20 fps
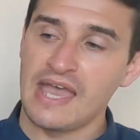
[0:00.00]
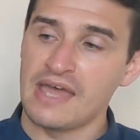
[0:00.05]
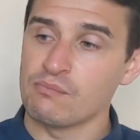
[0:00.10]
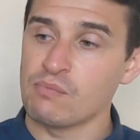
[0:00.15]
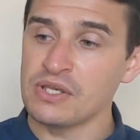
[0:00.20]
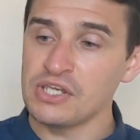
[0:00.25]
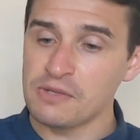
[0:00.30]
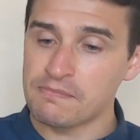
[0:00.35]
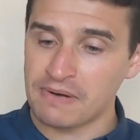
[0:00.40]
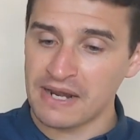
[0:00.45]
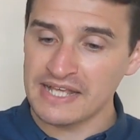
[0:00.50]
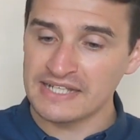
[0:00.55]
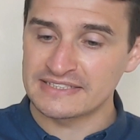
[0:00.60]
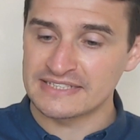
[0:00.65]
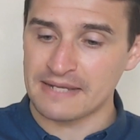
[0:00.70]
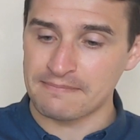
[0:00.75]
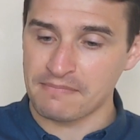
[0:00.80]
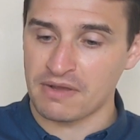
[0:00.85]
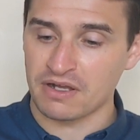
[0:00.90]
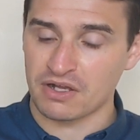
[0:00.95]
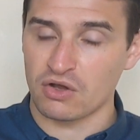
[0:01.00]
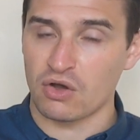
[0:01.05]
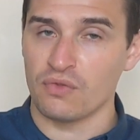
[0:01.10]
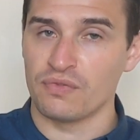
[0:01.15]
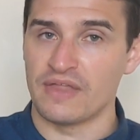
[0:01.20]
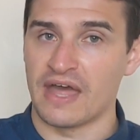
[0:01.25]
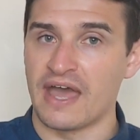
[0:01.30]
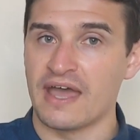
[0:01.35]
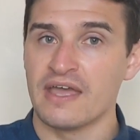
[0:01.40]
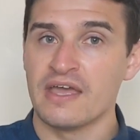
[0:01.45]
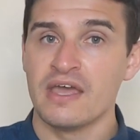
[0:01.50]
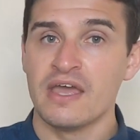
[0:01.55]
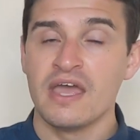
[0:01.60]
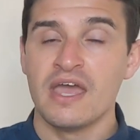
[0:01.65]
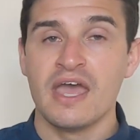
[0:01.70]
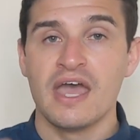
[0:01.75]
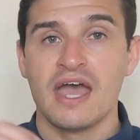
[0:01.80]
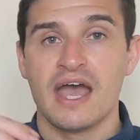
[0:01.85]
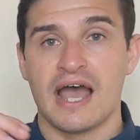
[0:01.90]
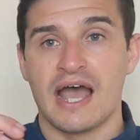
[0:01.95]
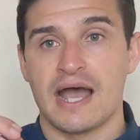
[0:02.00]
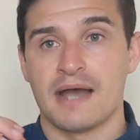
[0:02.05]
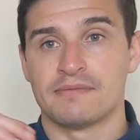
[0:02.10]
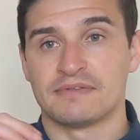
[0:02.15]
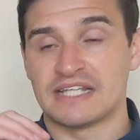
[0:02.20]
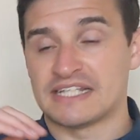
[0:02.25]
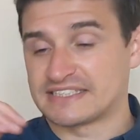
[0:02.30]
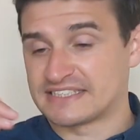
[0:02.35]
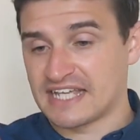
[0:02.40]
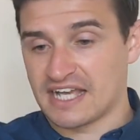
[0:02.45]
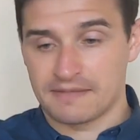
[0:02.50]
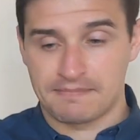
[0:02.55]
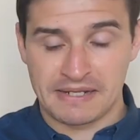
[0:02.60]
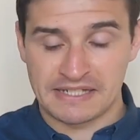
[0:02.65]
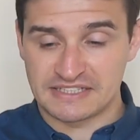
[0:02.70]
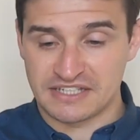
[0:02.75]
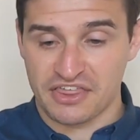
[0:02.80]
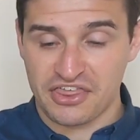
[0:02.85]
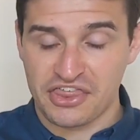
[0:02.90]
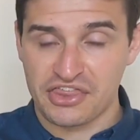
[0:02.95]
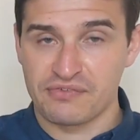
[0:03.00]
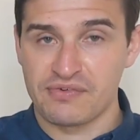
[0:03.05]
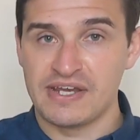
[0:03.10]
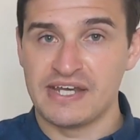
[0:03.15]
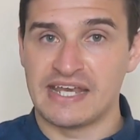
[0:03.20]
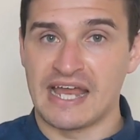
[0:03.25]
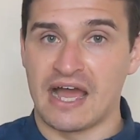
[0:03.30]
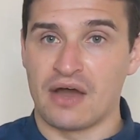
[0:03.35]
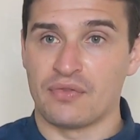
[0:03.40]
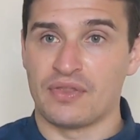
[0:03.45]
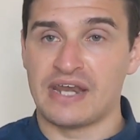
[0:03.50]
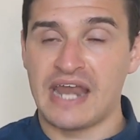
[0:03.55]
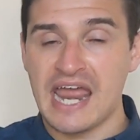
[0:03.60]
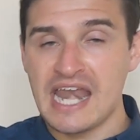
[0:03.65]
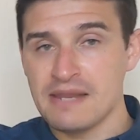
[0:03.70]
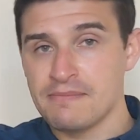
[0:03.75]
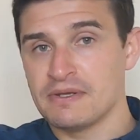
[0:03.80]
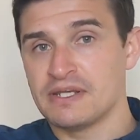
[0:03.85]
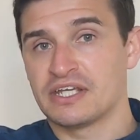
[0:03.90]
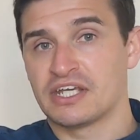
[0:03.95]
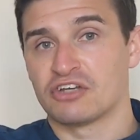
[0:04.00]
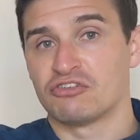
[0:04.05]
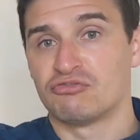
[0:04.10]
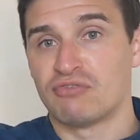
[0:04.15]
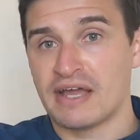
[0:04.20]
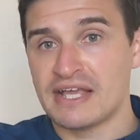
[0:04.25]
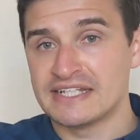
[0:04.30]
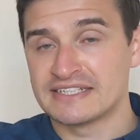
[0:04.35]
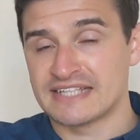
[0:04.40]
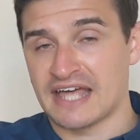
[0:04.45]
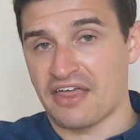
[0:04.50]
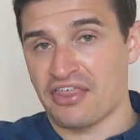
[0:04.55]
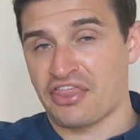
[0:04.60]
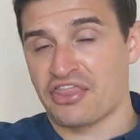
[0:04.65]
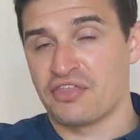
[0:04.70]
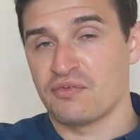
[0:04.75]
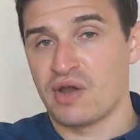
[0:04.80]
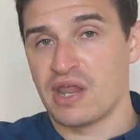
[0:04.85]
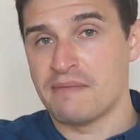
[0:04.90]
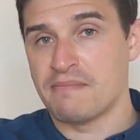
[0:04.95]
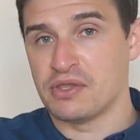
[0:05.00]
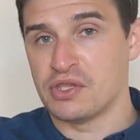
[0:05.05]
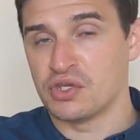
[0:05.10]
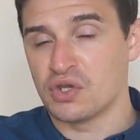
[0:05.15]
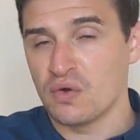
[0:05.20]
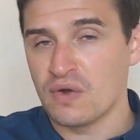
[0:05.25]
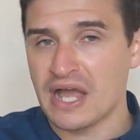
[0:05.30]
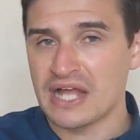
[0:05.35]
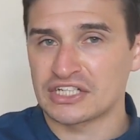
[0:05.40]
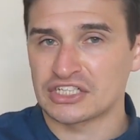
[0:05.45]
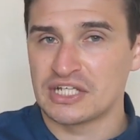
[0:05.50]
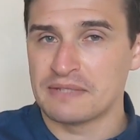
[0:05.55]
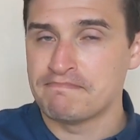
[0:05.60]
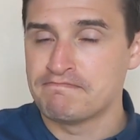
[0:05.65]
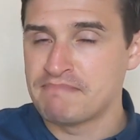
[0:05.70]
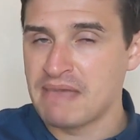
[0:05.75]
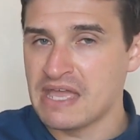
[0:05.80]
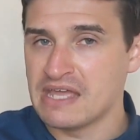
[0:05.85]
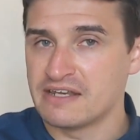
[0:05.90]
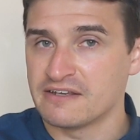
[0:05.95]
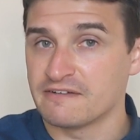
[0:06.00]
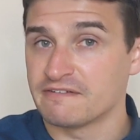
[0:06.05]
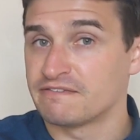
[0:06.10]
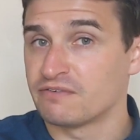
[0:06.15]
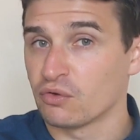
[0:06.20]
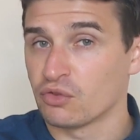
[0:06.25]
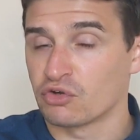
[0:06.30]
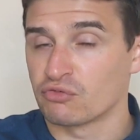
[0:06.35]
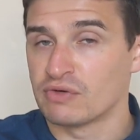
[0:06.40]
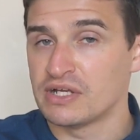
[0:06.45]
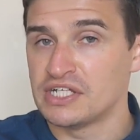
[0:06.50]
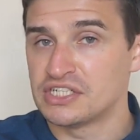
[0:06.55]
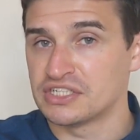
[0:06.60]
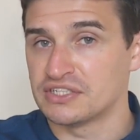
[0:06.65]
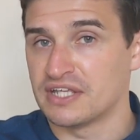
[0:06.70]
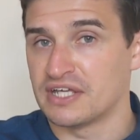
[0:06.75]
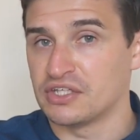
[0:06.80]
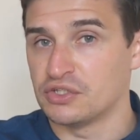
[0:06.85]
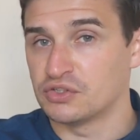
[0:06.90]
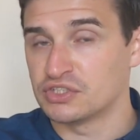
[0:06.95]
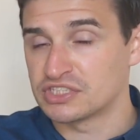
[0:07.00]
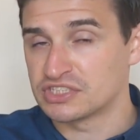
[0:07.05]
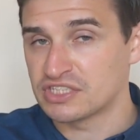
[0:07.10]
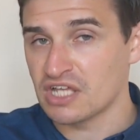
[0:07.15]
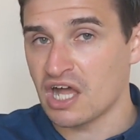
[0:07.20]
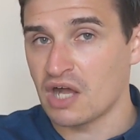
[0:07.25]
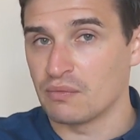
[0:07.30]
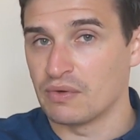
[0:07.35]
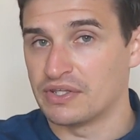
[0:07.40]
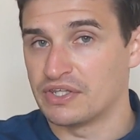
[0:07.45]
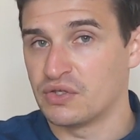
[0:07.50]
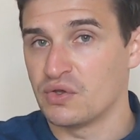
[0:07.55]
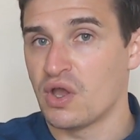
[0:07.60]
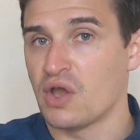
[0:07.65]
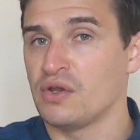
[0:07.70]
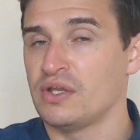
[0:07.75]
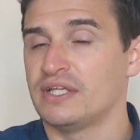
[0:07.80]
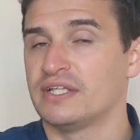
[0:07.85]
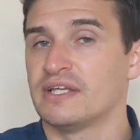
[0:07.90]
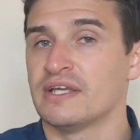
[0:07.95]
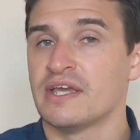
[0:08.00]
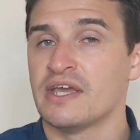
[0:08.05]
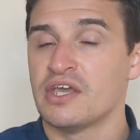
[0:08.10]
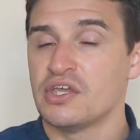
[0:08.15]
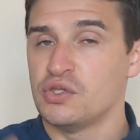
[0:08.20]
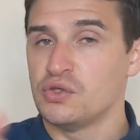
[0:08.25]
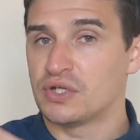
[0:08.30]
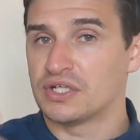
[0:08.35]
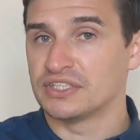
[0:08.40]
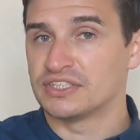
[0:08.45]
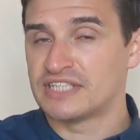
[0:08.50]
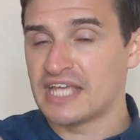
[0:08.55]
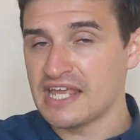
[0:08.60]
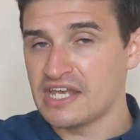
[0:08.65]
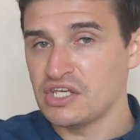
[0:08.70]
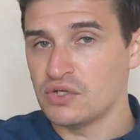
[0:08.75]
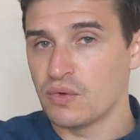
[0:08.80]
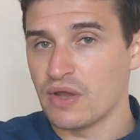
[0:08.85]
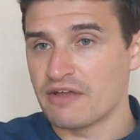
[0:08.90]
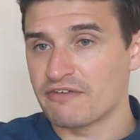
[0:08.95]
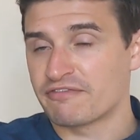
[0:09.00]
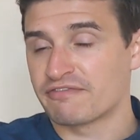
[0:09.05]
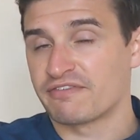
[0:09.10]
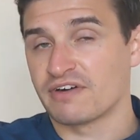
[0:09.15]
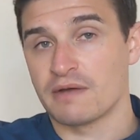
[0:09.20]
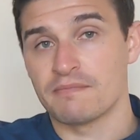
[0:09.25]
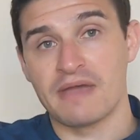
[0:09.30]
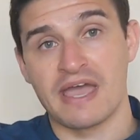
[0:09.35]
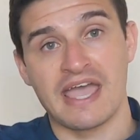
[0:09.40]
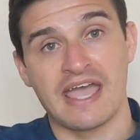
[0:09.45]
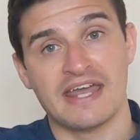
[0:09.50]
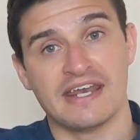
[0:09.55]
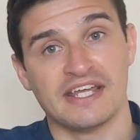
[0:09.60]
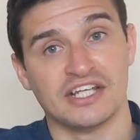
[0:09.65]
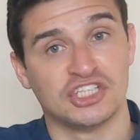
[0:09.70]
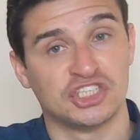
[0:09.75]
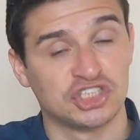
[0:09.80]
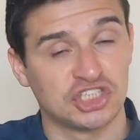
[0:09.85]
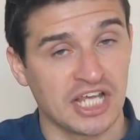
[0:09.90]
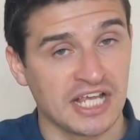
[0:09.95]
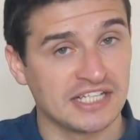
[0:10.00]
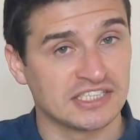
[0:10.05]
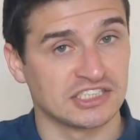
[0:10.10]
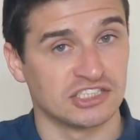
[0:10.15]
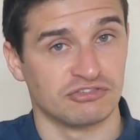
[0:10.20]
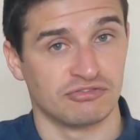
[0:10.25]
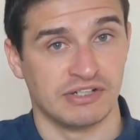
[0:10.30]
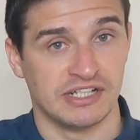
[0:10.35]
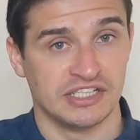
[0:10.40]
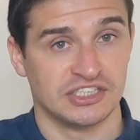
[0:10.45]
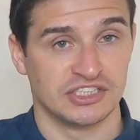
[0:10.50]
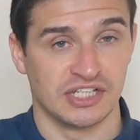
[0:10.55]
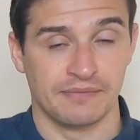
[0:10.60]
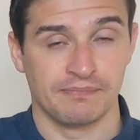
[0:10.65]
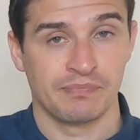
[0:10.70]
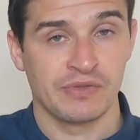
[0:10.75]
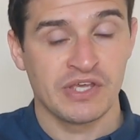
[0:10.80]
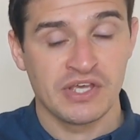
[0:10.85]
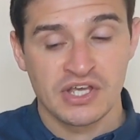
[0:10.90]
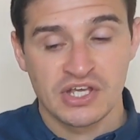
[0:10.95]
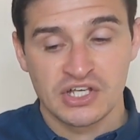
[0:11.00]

And when you place that marker on there, let's say I placed a 3 down, then anybody can raise that 3, but you don't actually bid for the region that you start with. You continue it from an adjacent region.